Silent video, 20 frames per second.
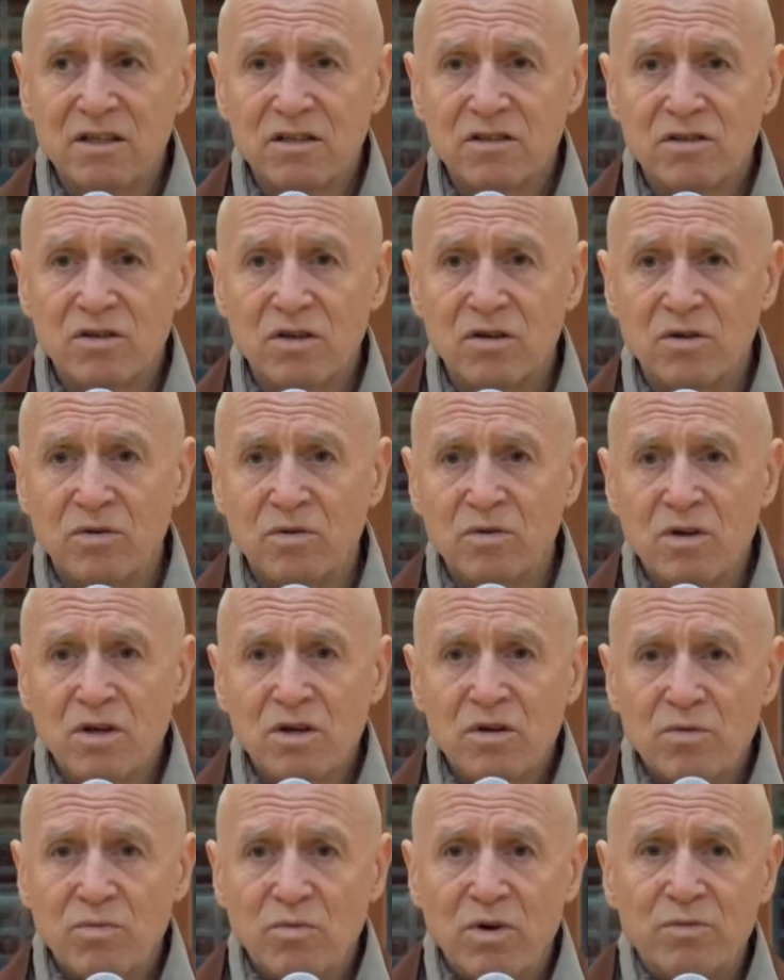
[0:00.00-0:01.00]
So
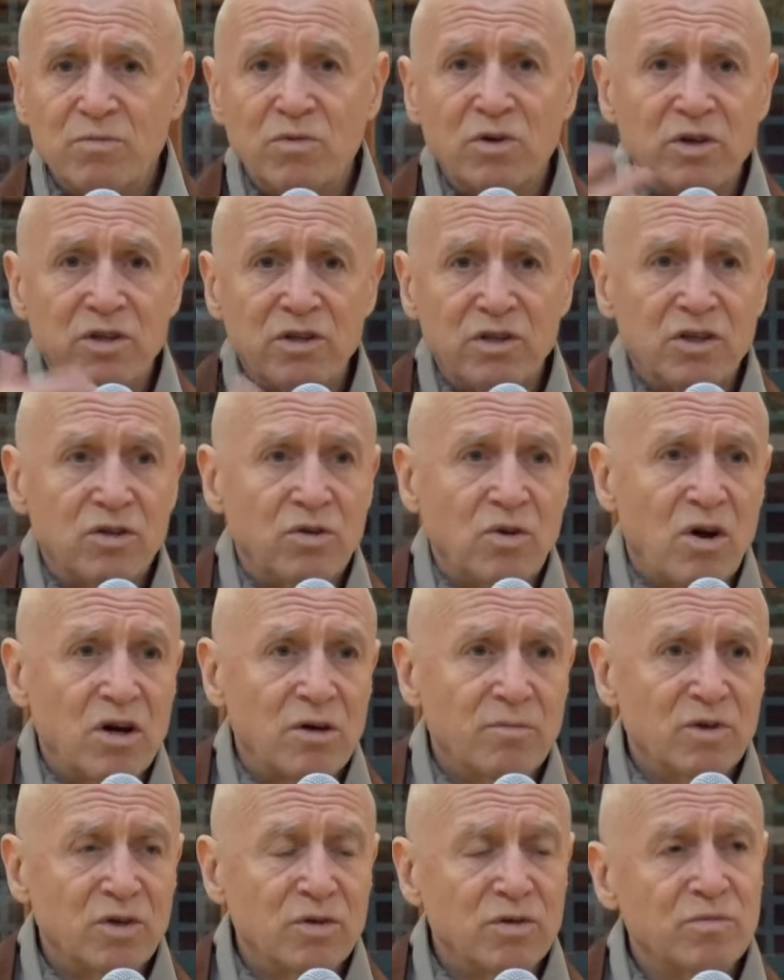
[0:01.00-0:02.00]
when we're in the
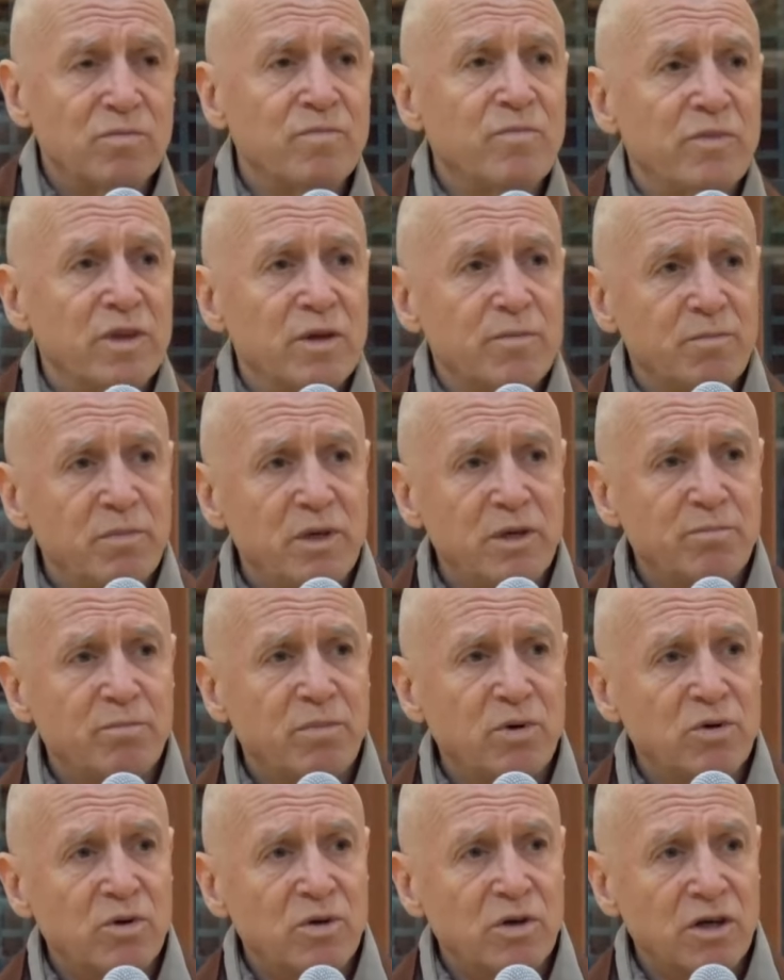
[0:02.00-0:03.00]
Dharma room,
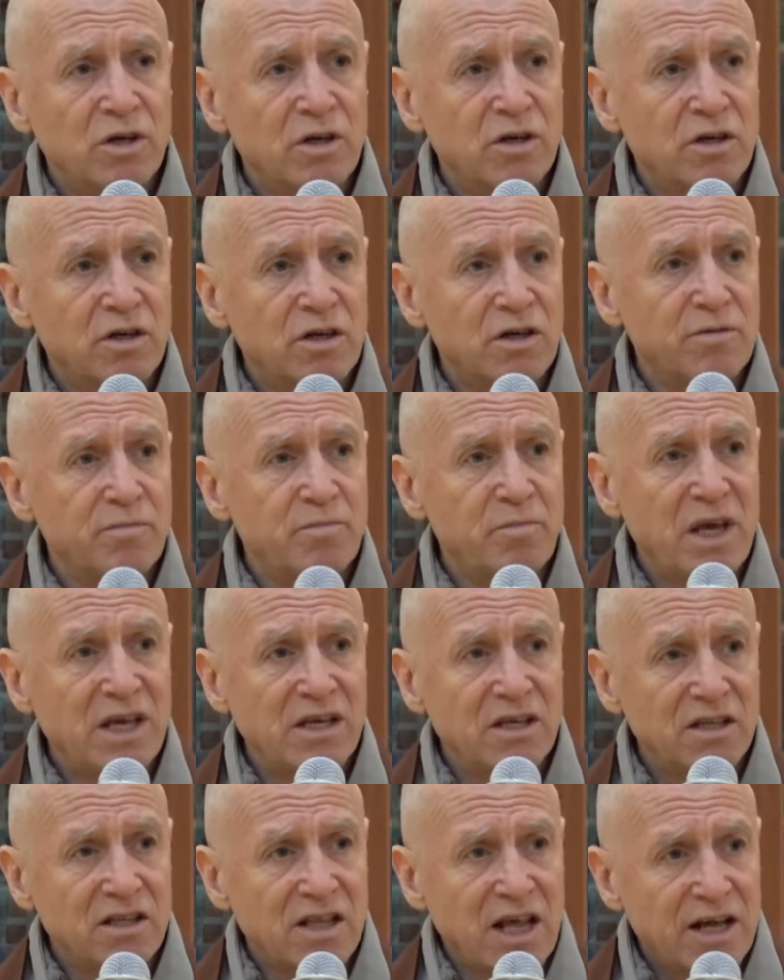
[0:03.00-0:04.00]
people are
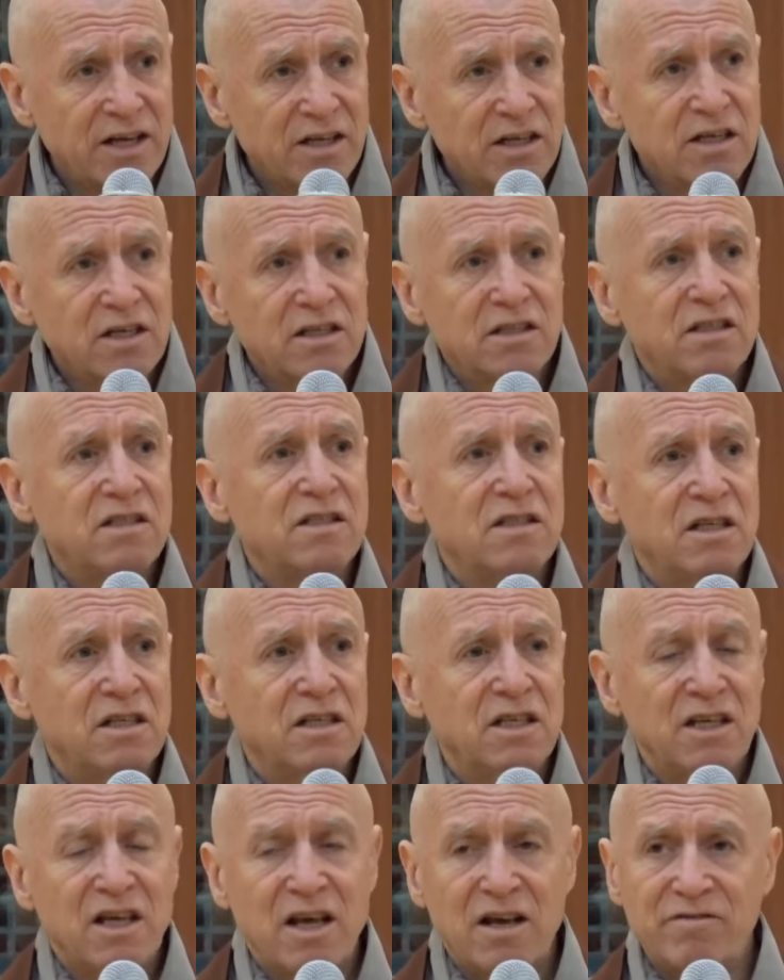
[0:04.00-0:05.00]
making that
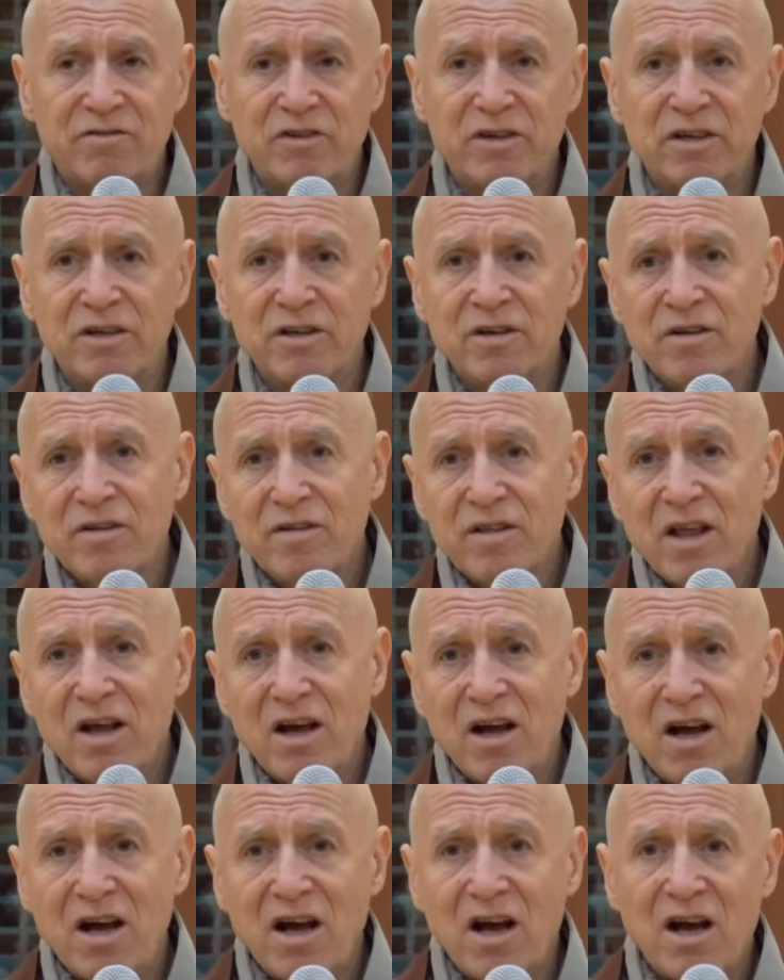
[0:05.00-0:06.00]
sitting effort.
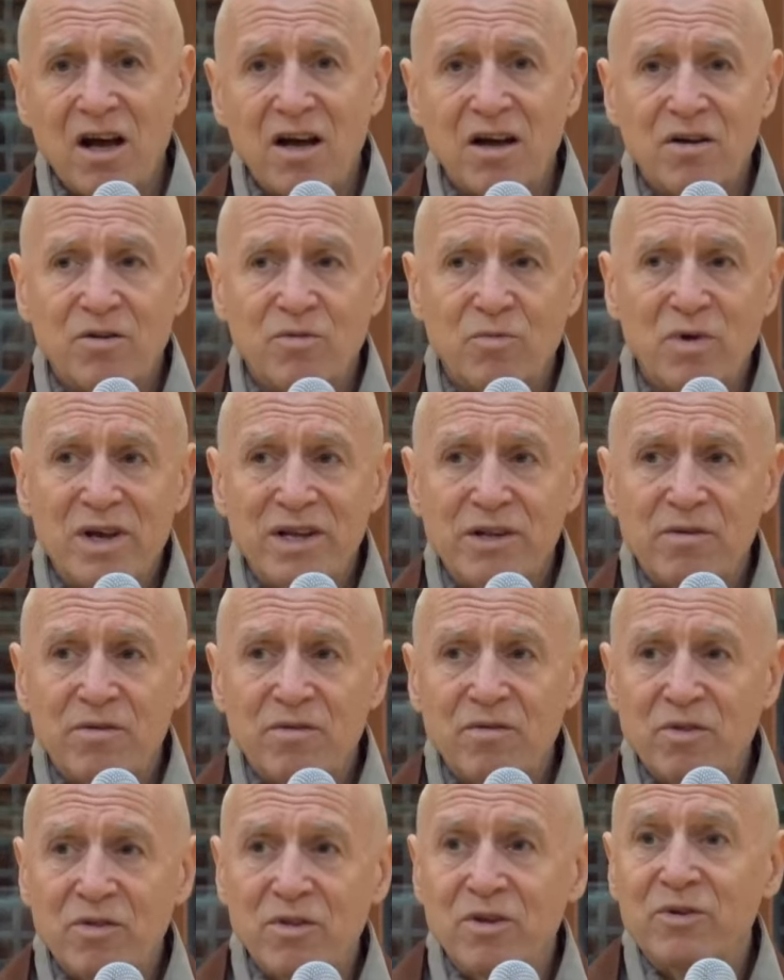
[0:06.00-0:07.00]

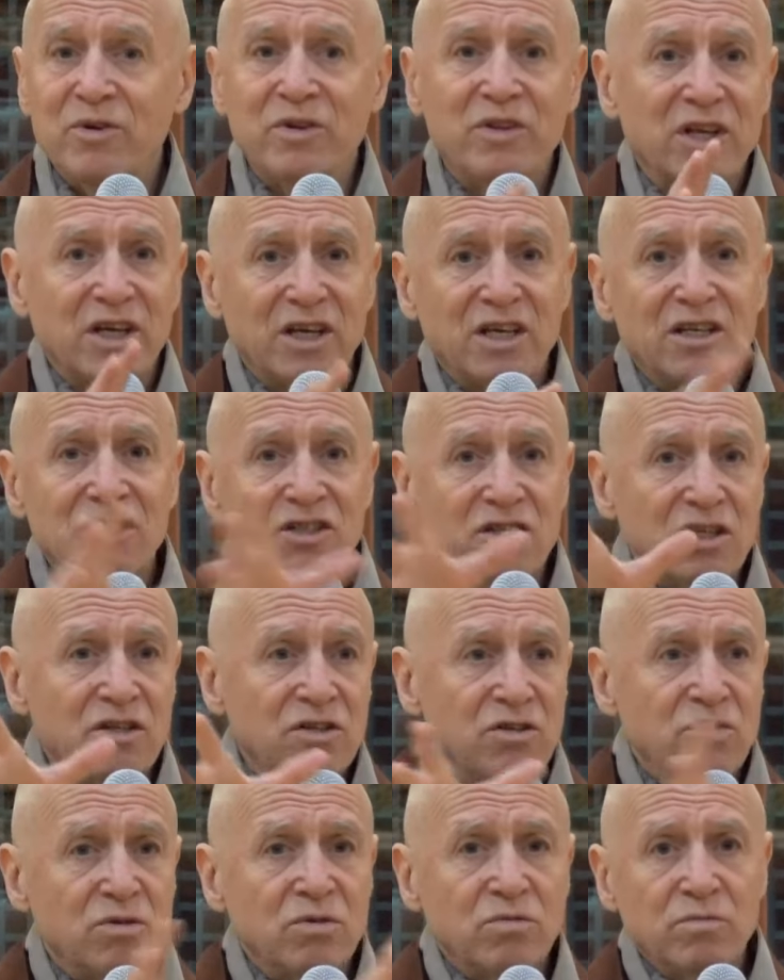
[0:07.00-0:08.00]
When they're in the
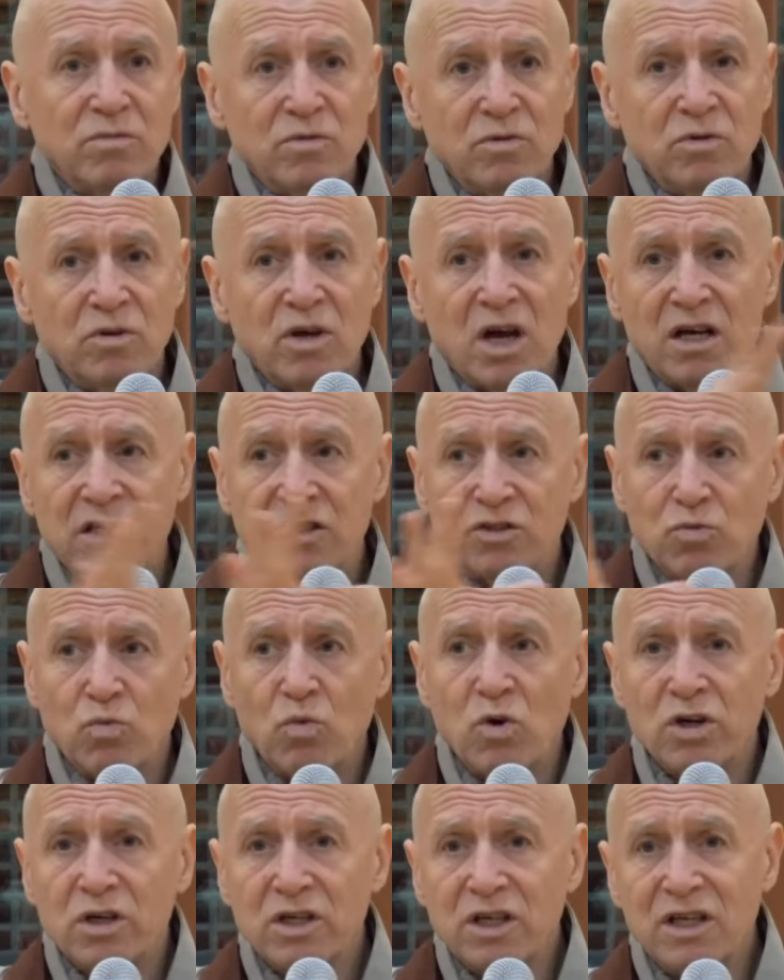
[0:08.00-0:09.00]
kitchen, you guys
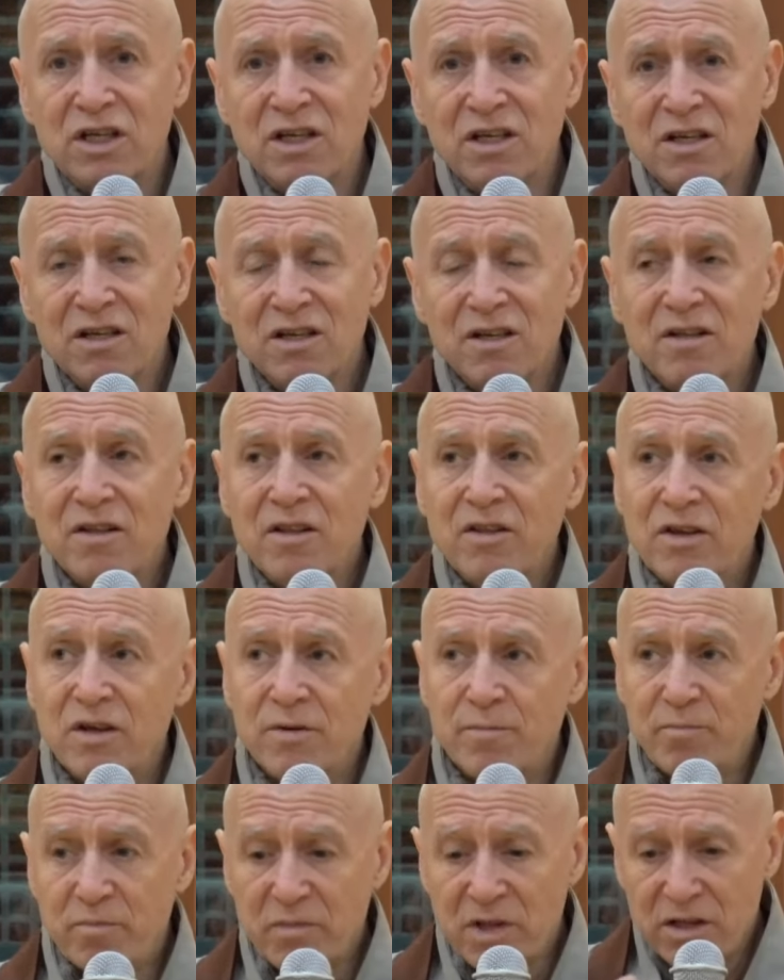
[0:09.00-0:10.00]
working,
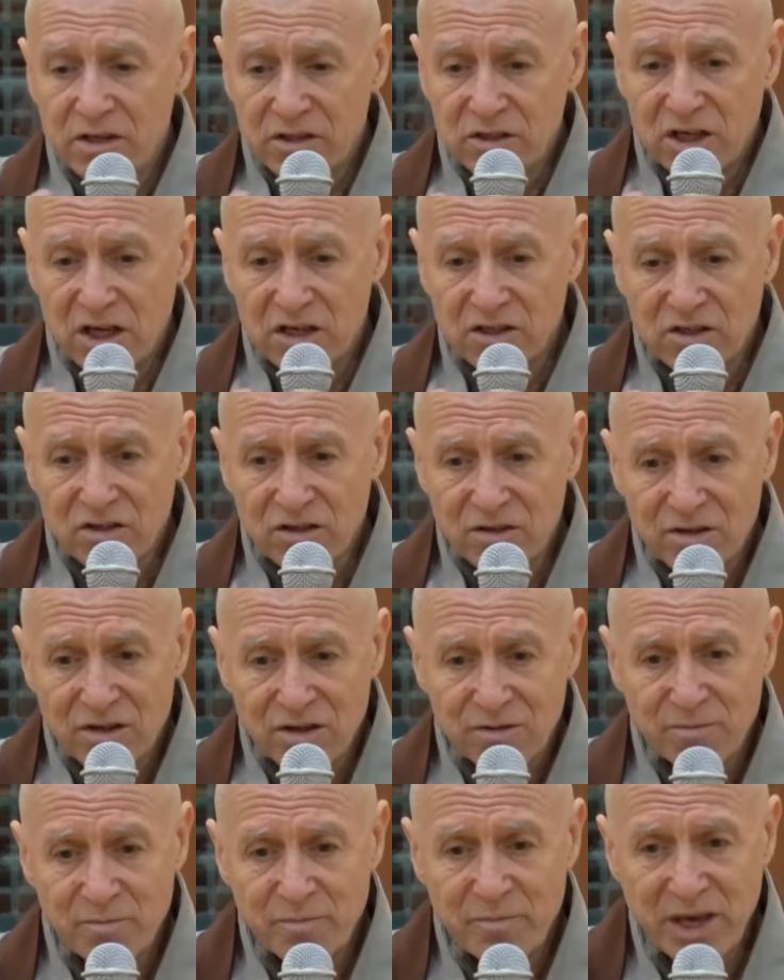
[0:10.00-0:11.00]
just
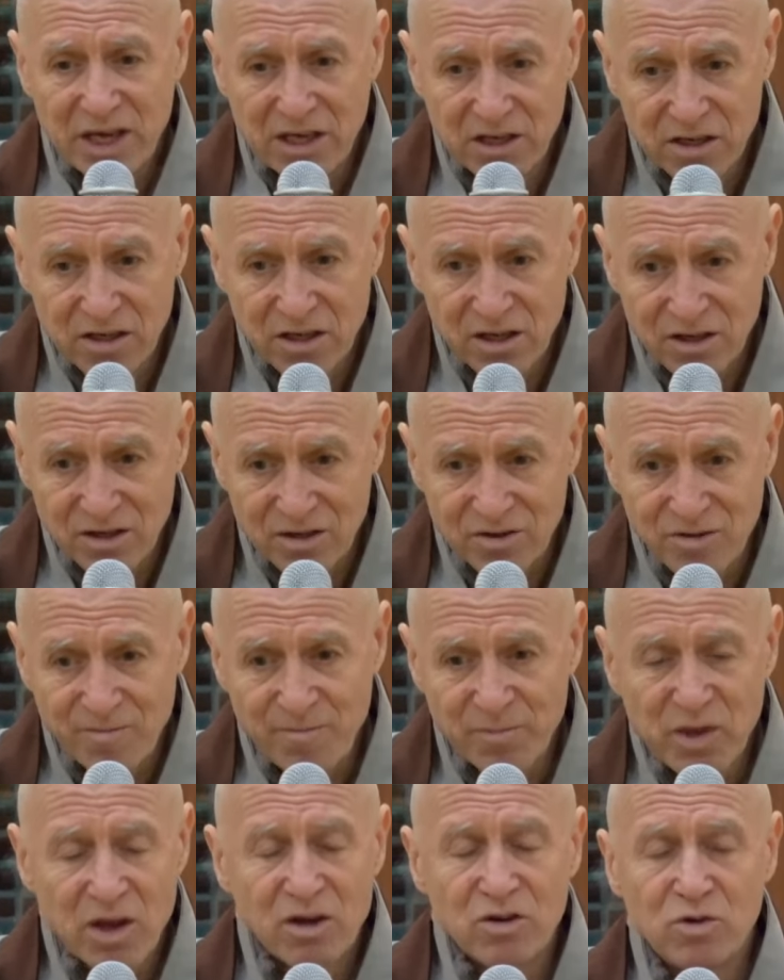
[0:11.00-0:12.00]
to make a
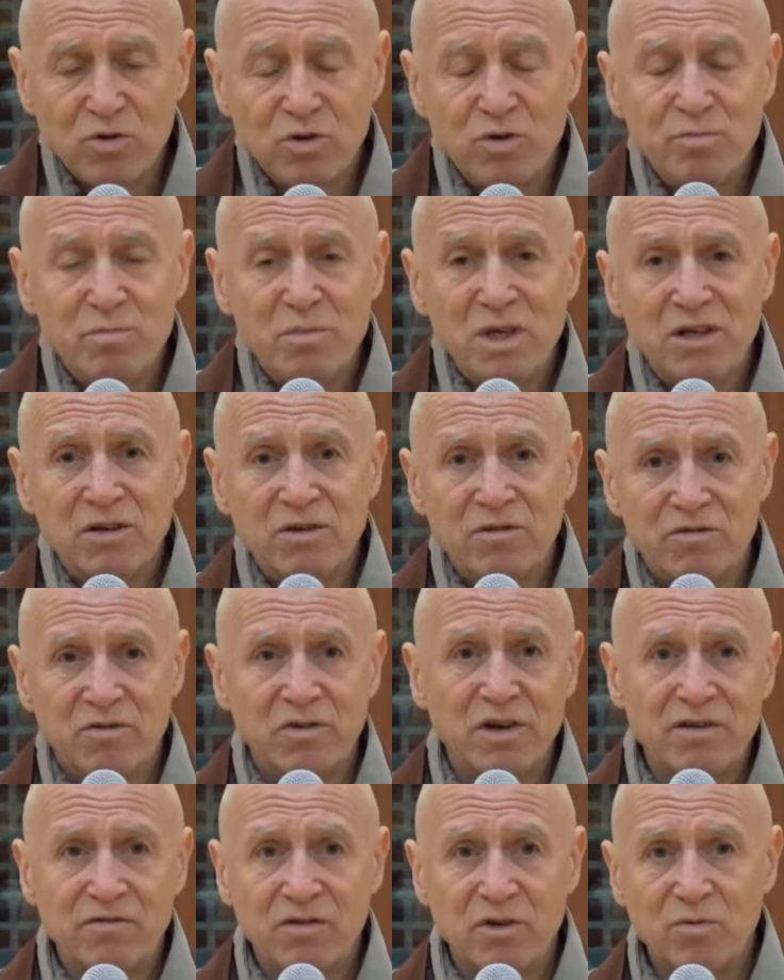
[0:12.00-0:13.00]
good meal
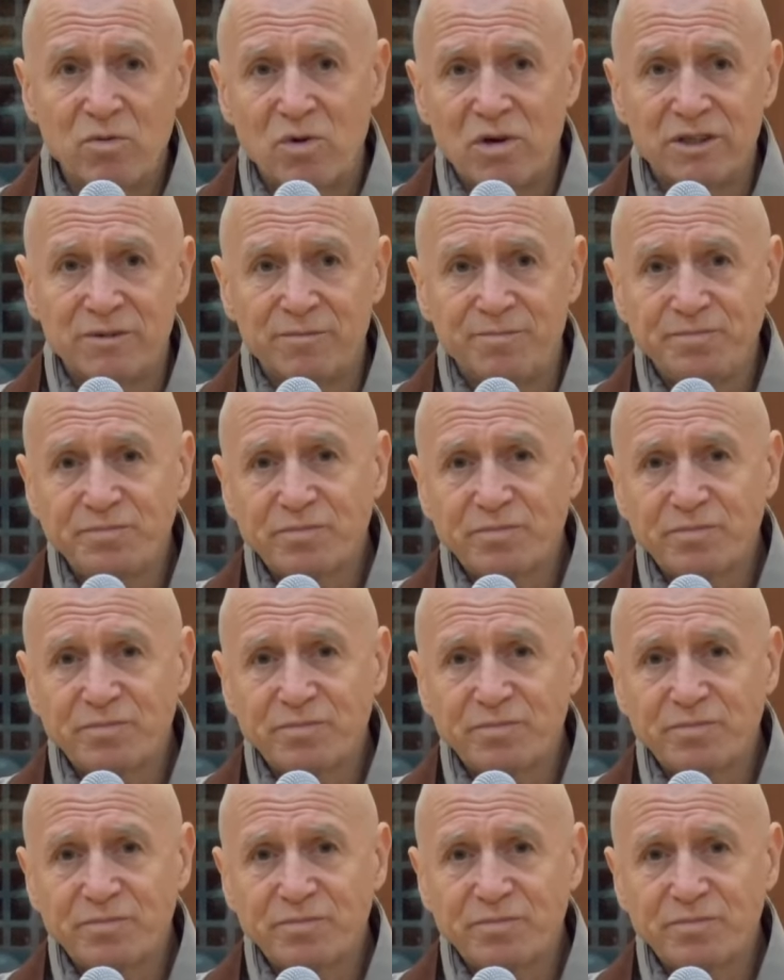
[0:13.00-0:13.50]
for everyone.